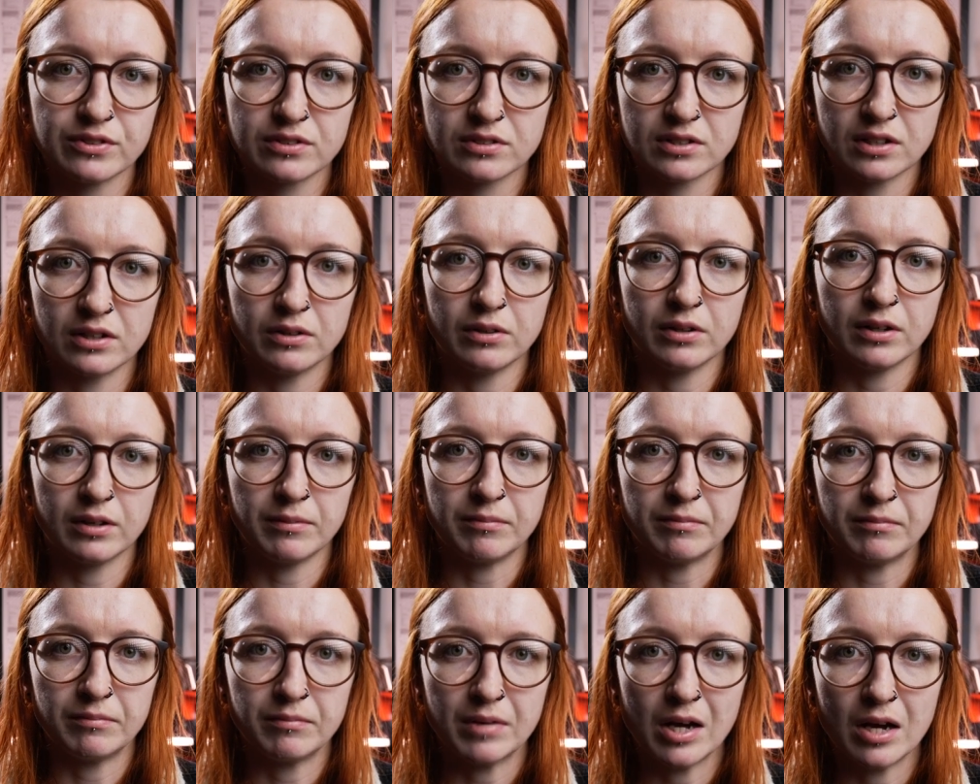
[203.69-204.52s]
So
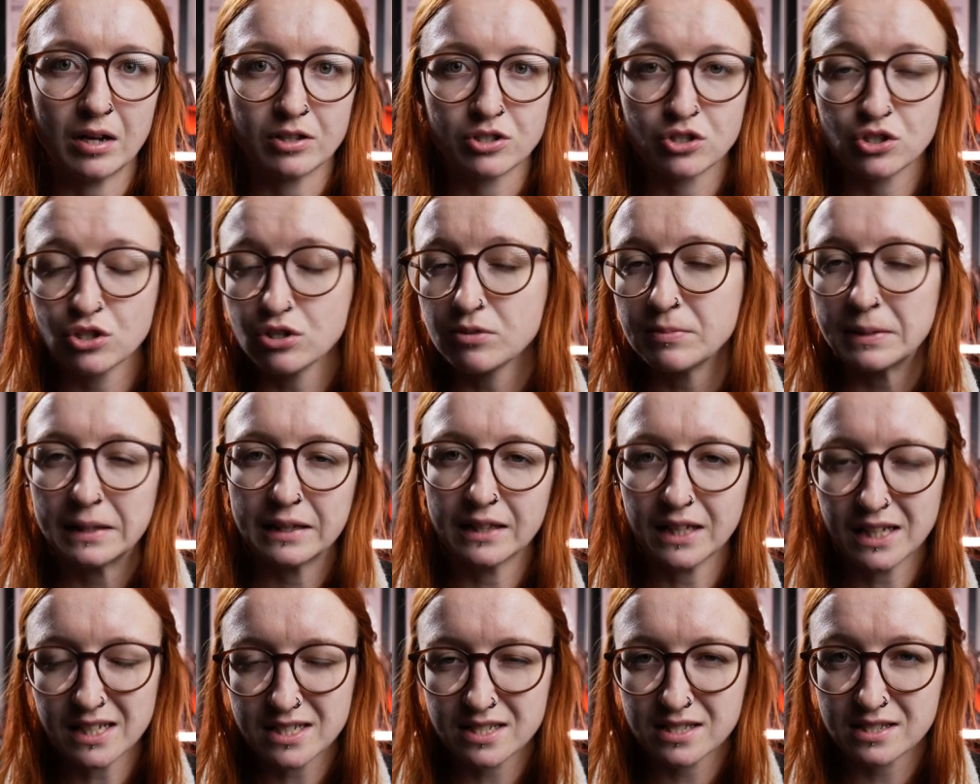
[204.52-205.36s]
I'm assuming
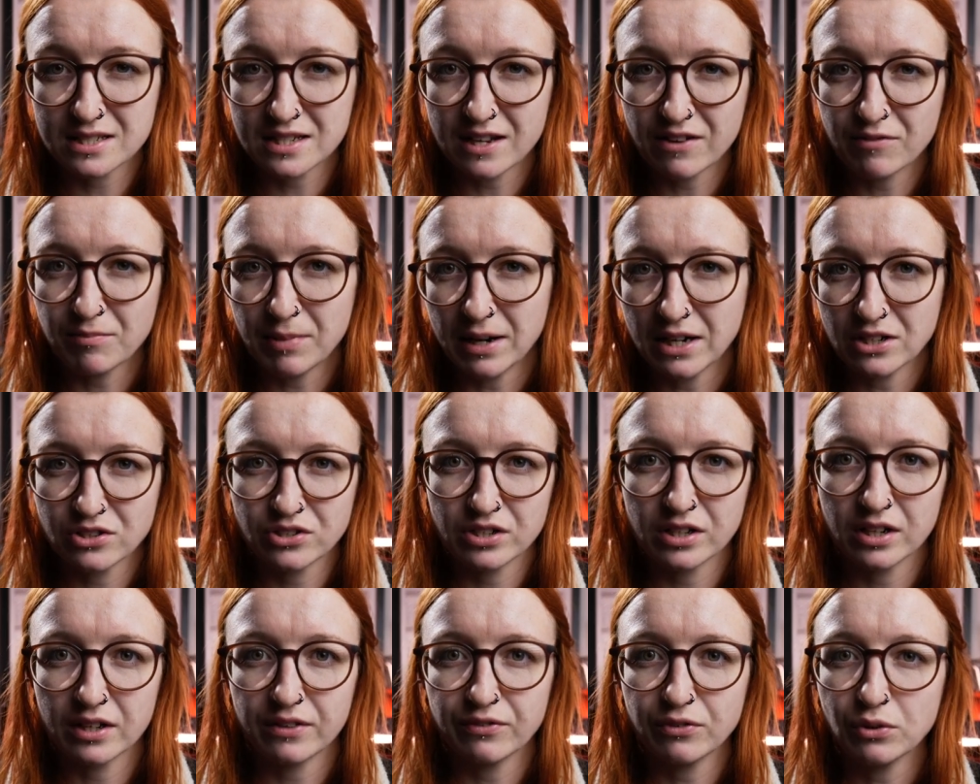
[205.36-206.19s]
that's to save
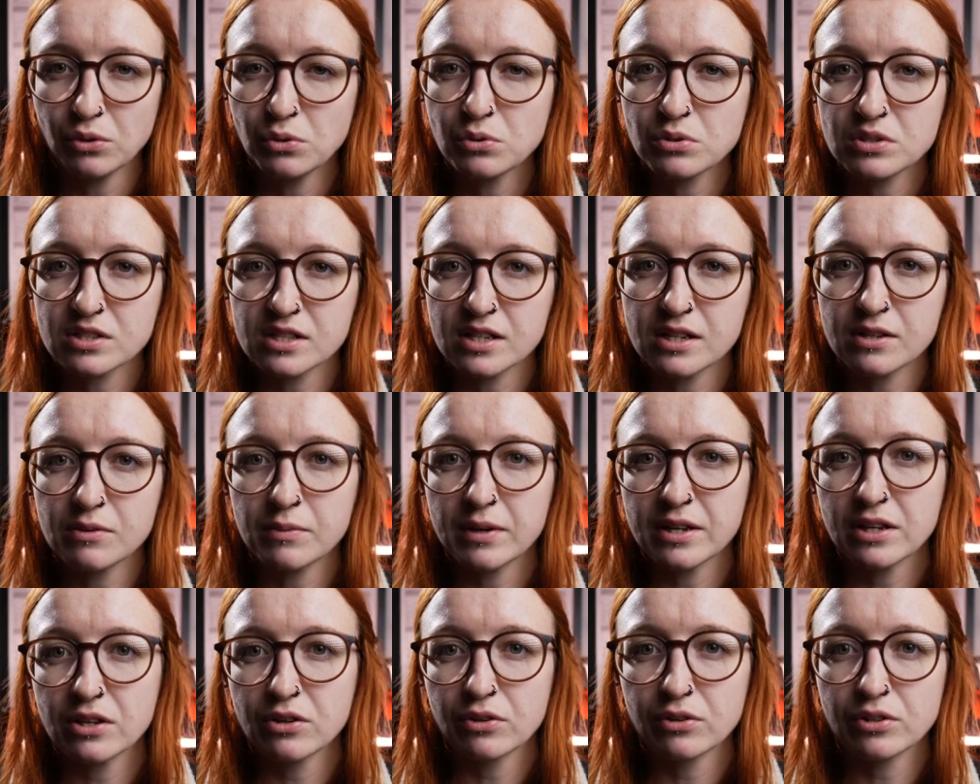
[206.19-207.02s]
battery life also
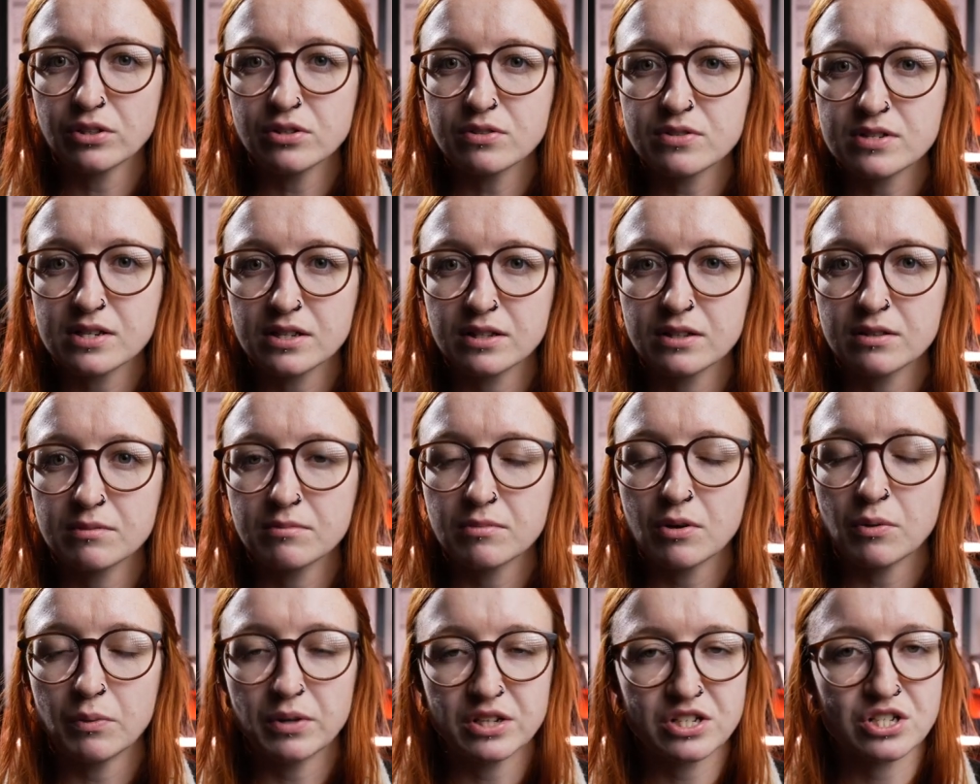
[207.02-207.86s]
when you're not using
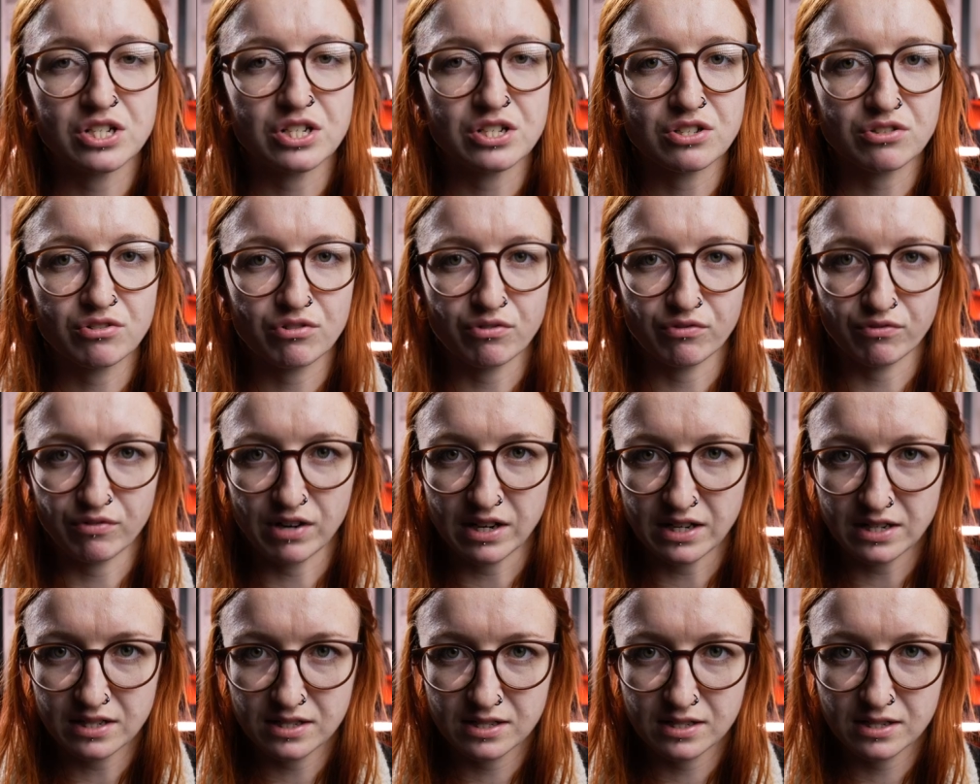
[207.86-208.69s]
them, which is
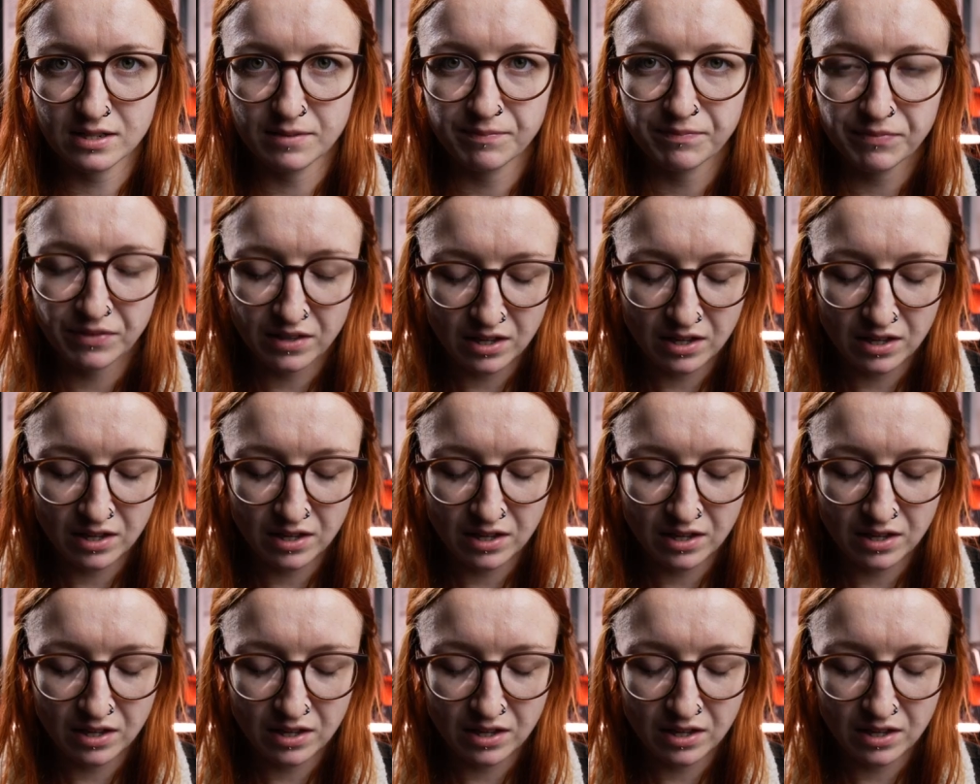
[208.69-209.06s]
great.